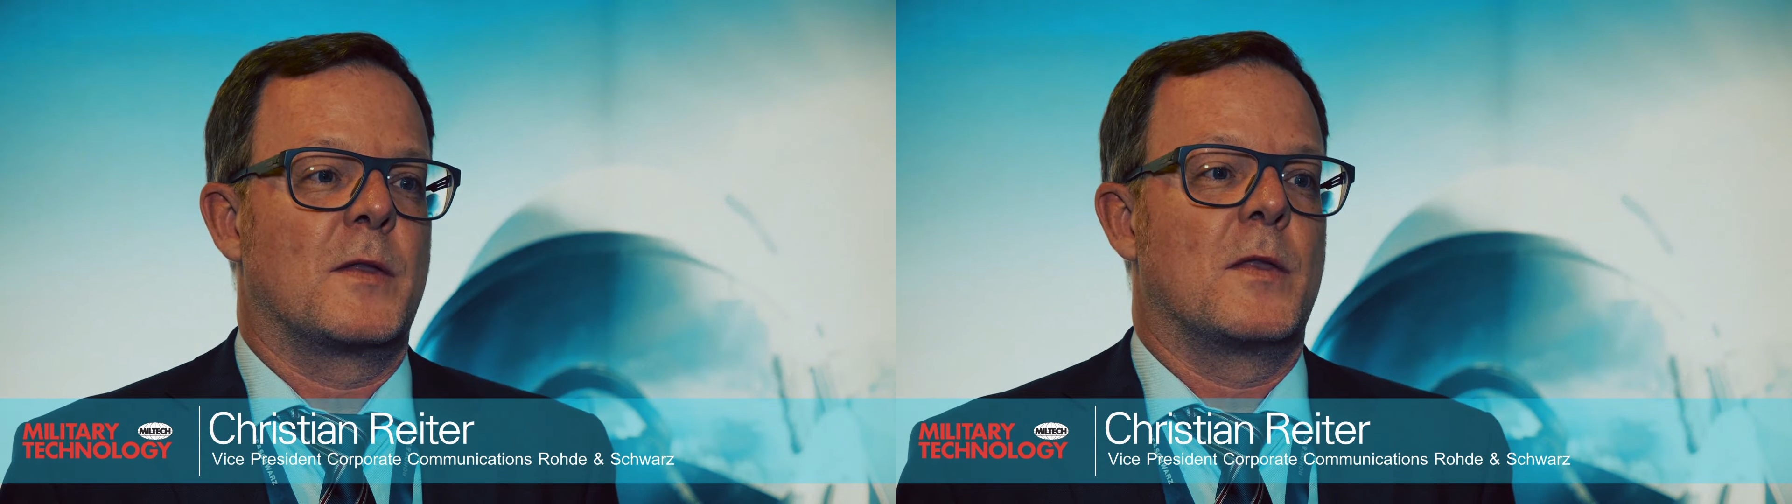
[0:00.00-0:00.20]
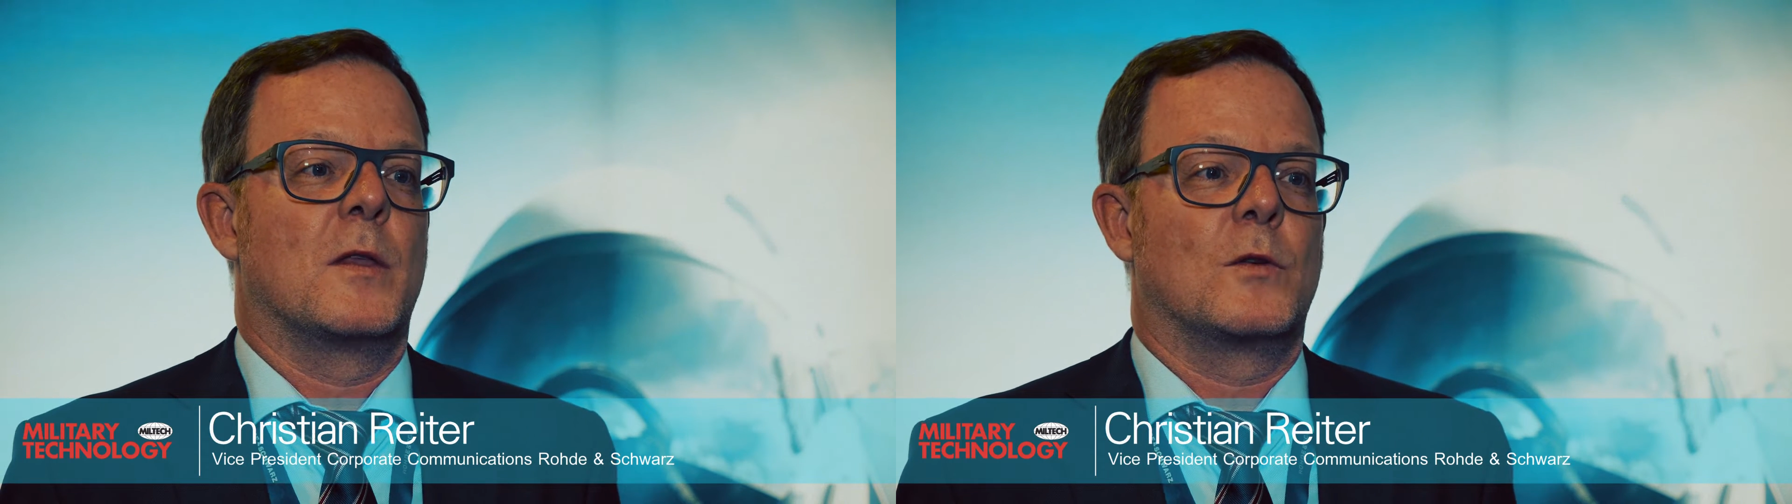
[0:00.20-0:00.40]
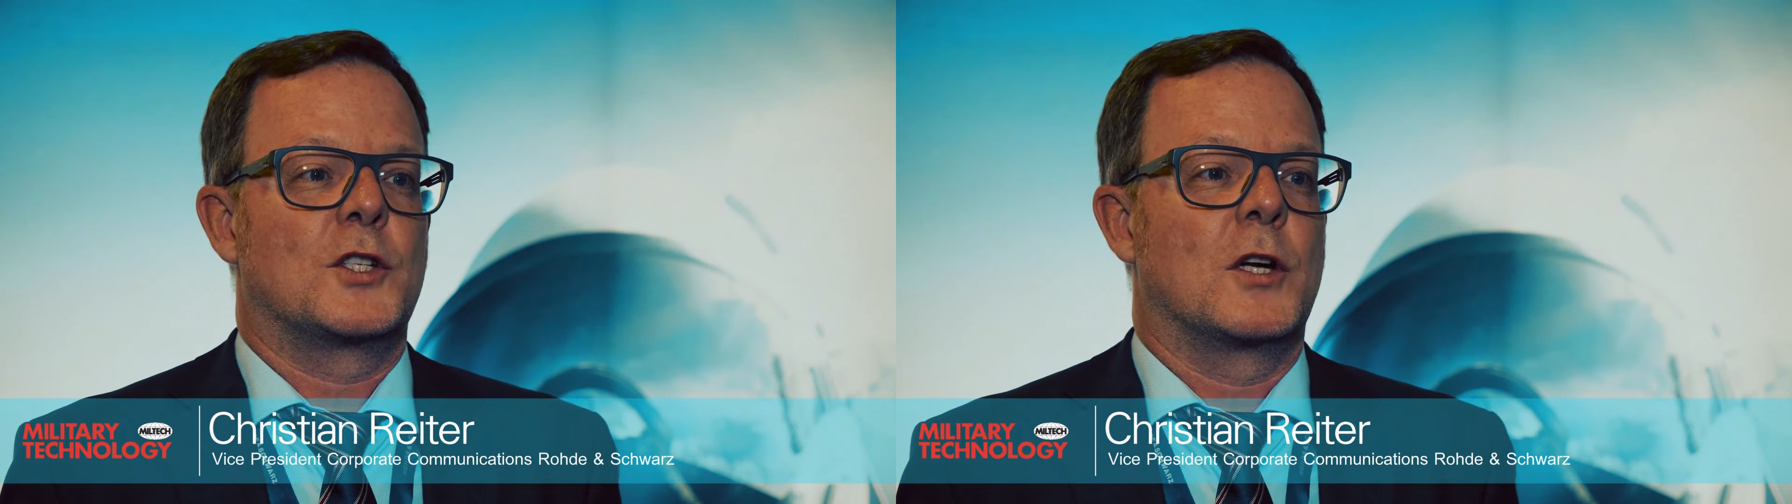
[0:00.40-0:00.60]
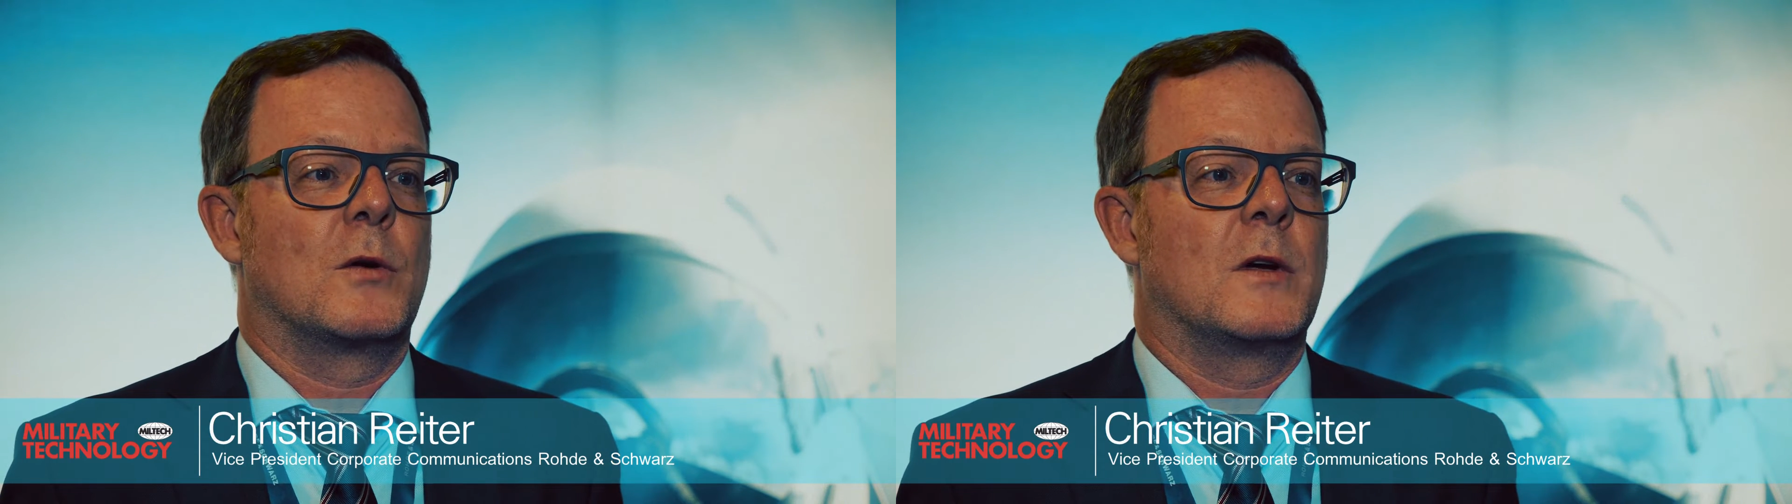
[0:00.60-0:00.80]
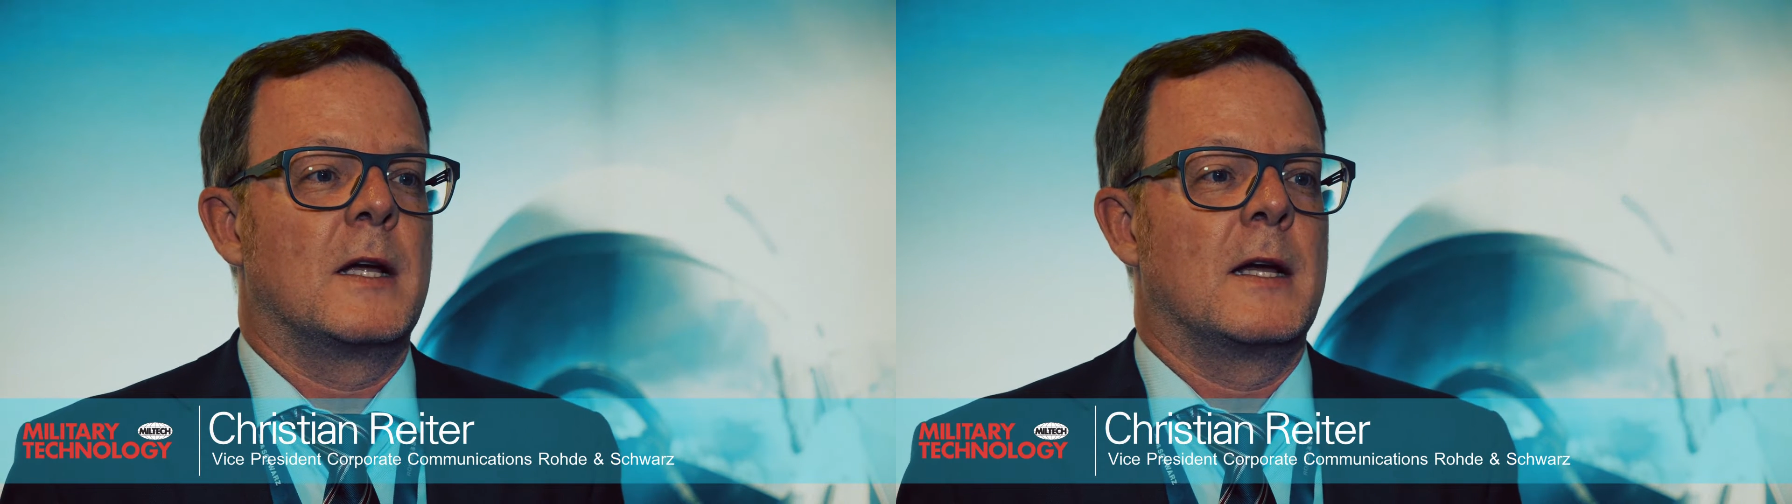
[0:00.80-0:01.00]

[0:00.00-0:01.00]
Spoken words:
no-show